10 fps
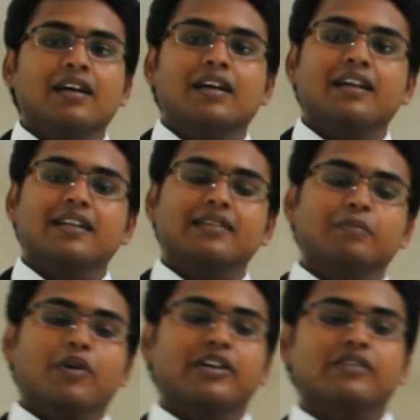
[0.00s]
Another
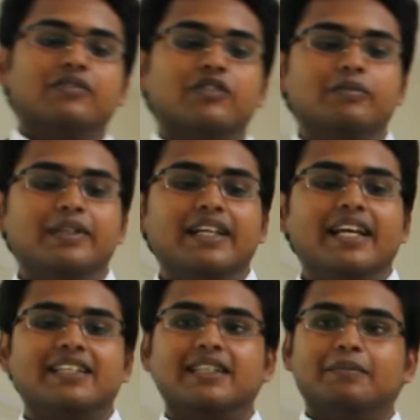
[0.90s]
point would be
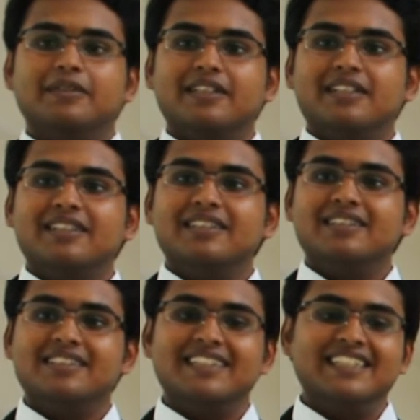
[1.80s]
exceptional
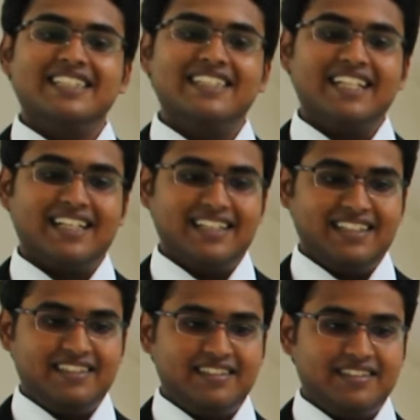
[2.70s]
stitching
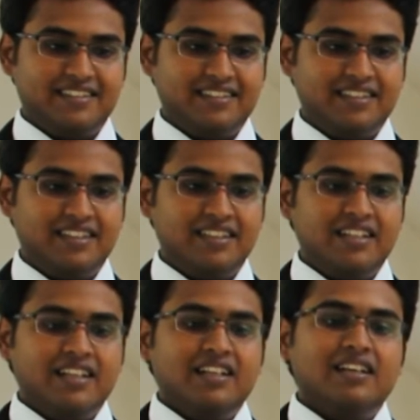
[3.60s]
techniques.
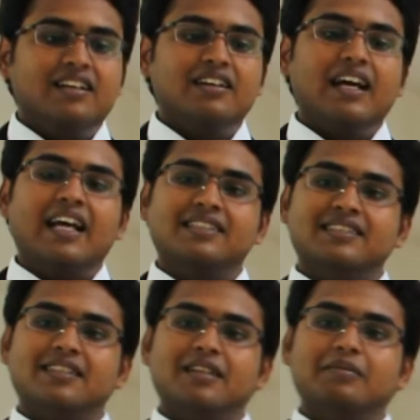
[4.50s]

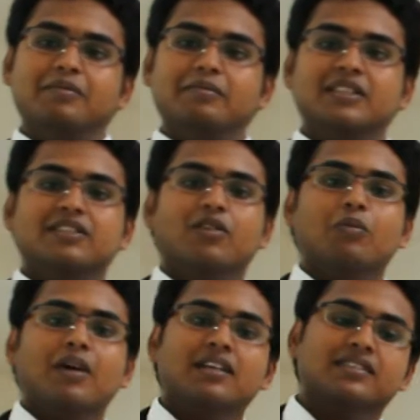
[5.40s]
As Mr.
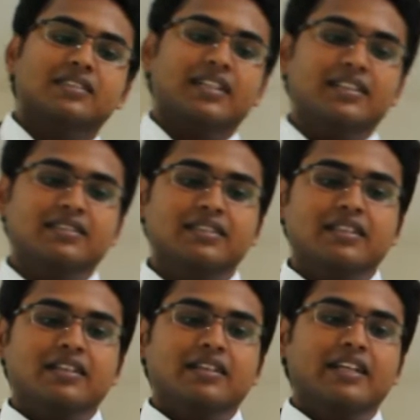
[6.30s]
Omar says,
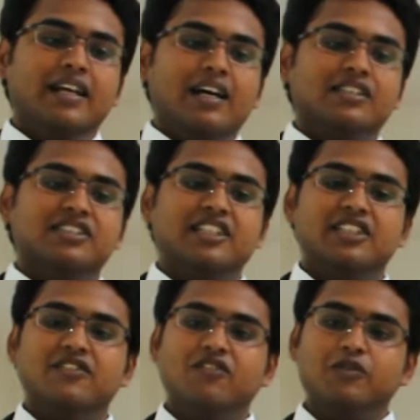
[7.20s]
they are
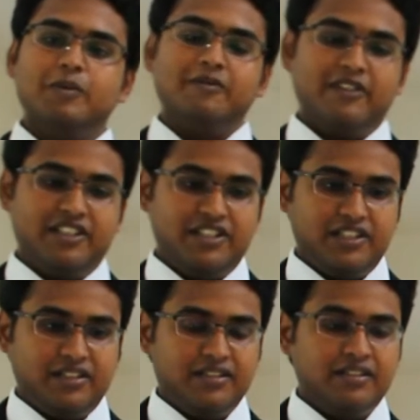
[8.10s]
stitched for
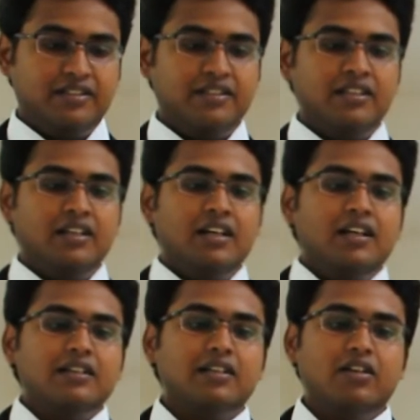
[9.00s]
perfection.
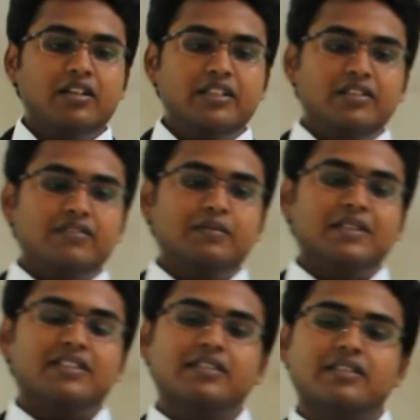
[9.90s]
The quality of the
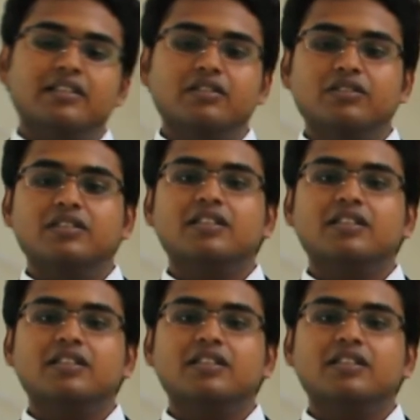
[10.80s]
material used